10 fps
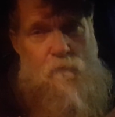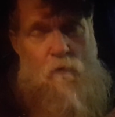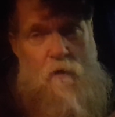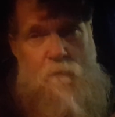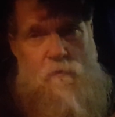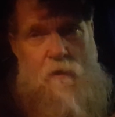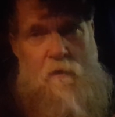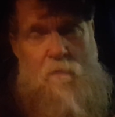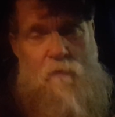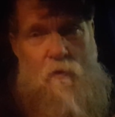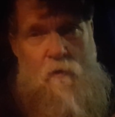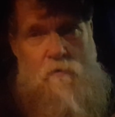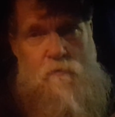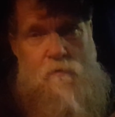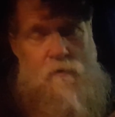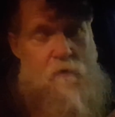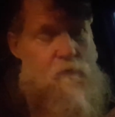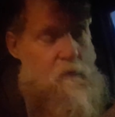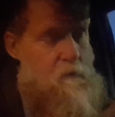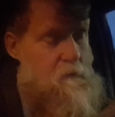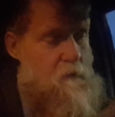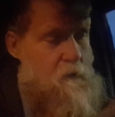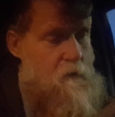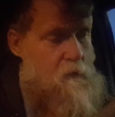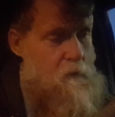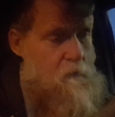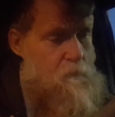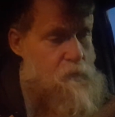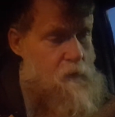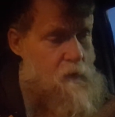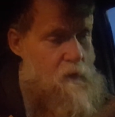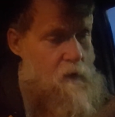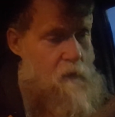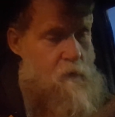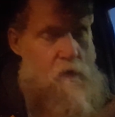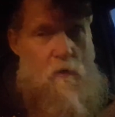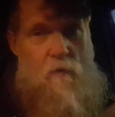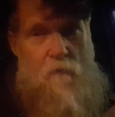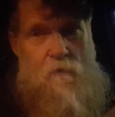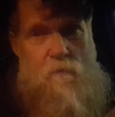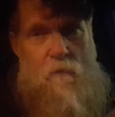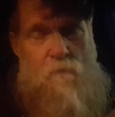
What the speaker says: 40% of the oil's reserve. And we know that there's been